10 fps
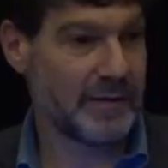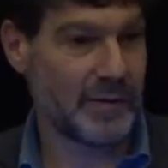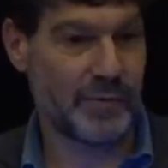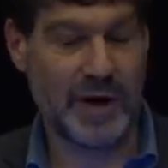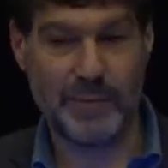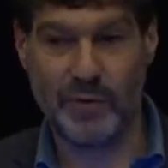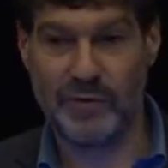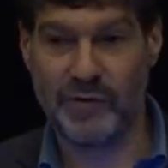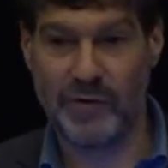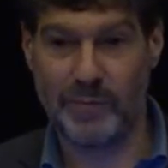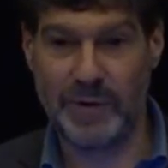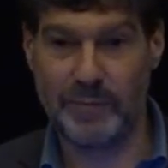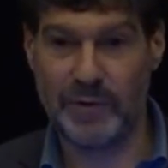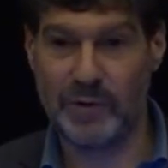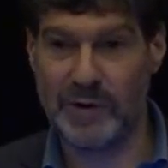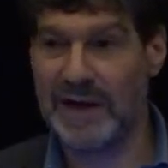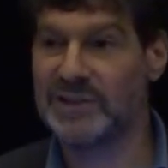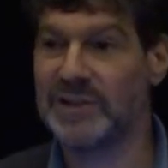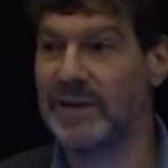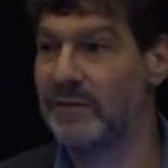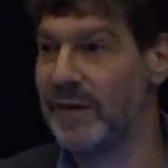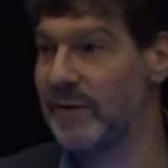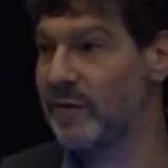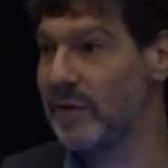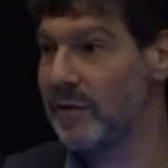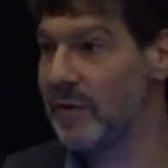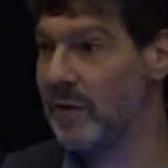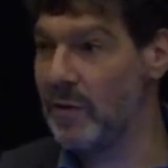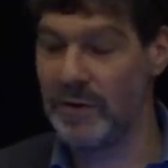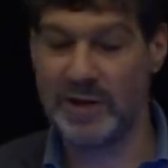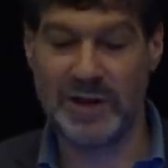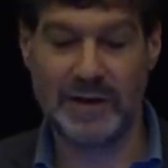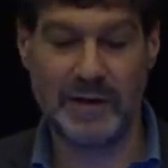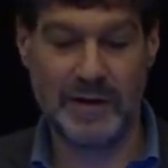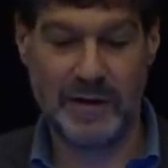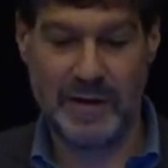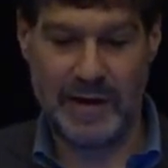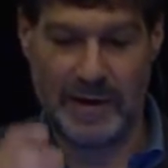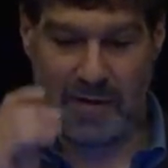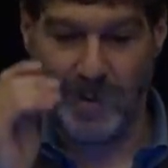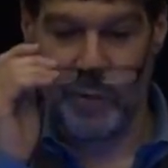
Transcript: The prime movers are people who are actually advancing their own agenda and are